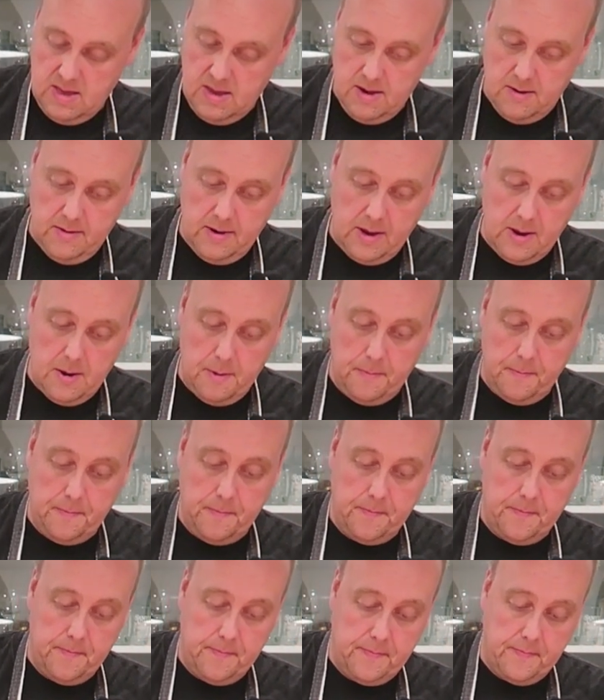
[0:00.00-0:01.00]
There we go.
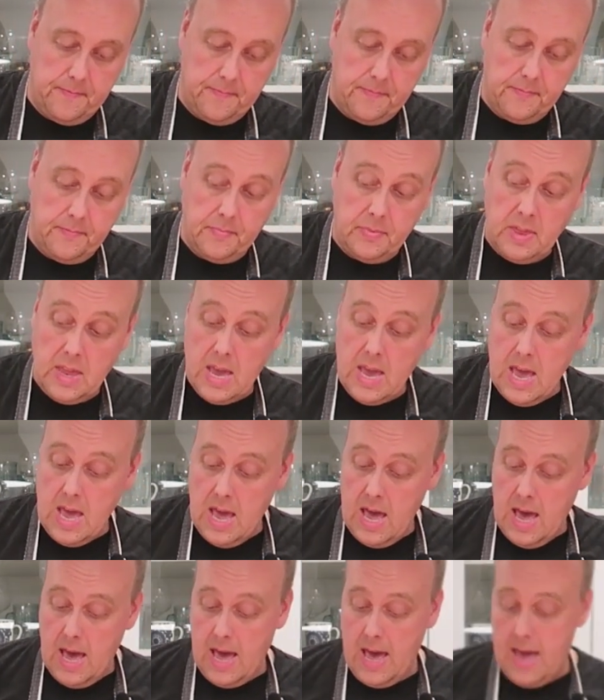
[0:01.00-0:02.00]

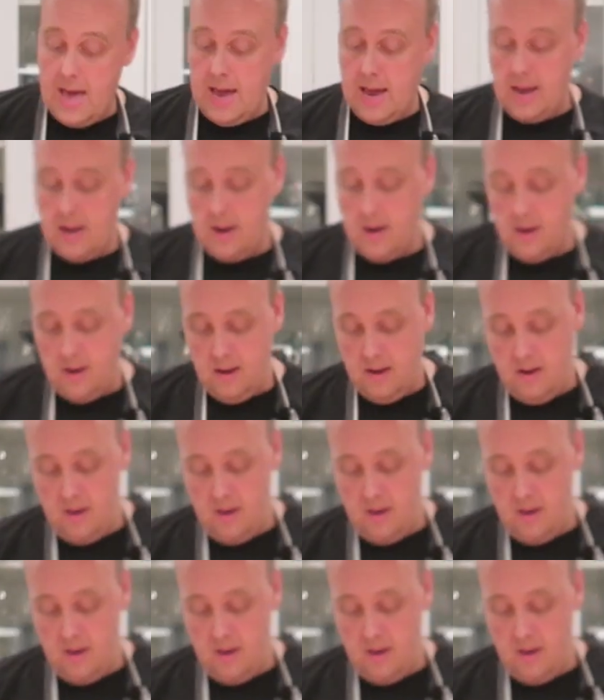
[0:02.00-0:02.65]
And